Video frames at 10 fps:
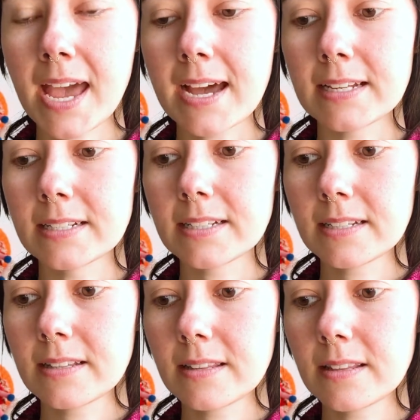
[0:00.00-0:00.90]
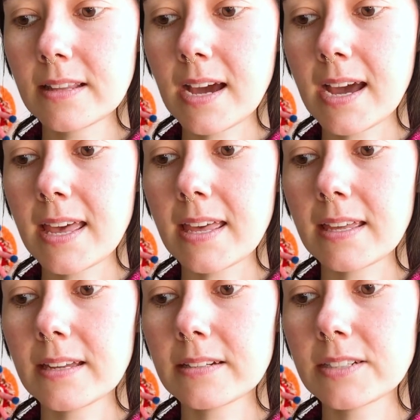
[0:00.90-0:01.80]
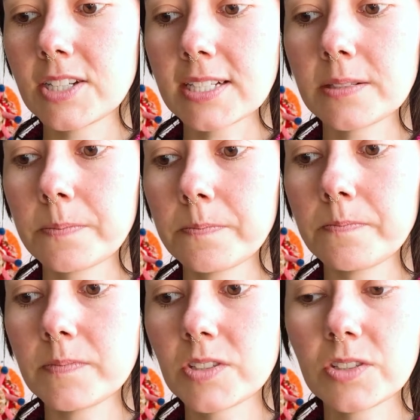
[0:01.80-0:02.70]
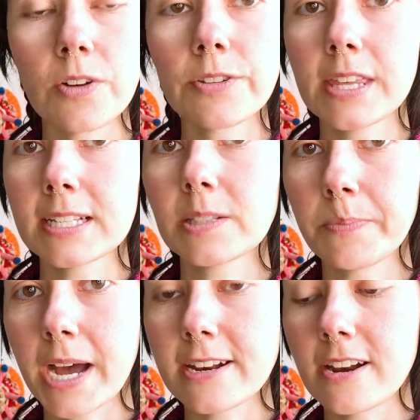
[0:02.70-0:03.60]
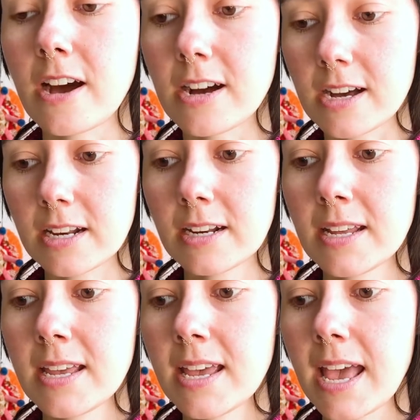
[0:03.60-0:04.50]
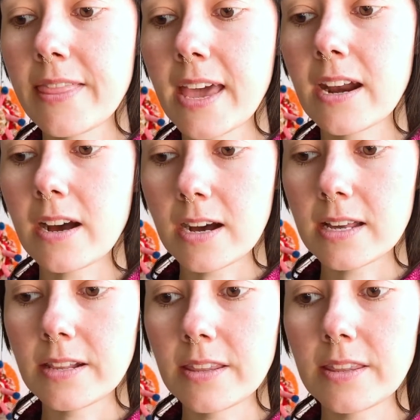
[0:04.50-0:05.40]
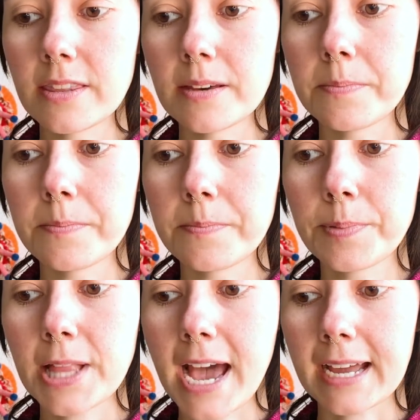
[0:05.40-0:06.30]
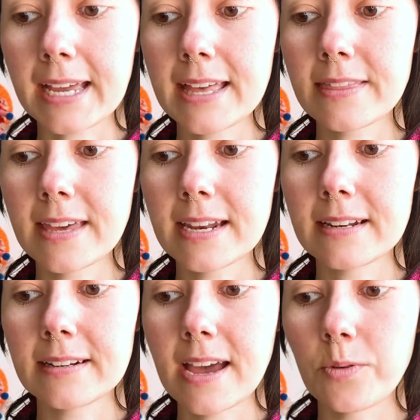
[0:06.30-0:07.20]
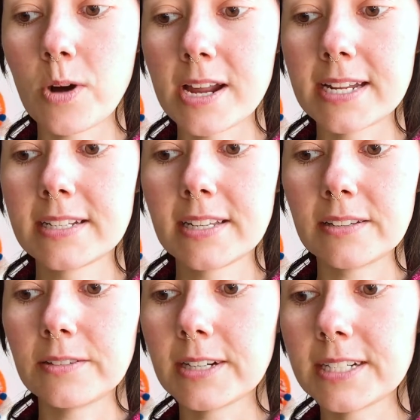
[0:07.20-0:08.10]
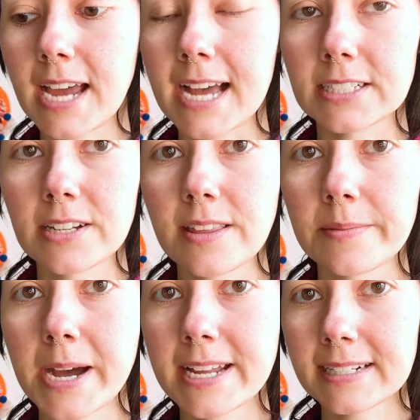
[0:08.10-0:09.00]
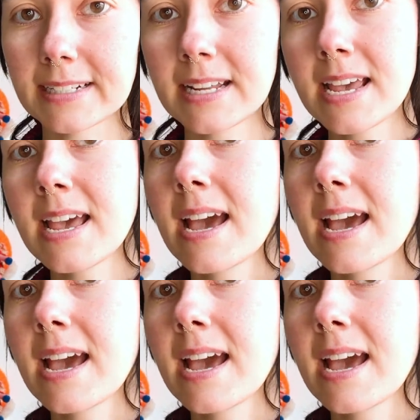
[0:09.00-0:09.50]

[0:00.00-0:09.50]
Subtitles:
And I just sewed this button on, and then on the placket that I wanted to attach to the button,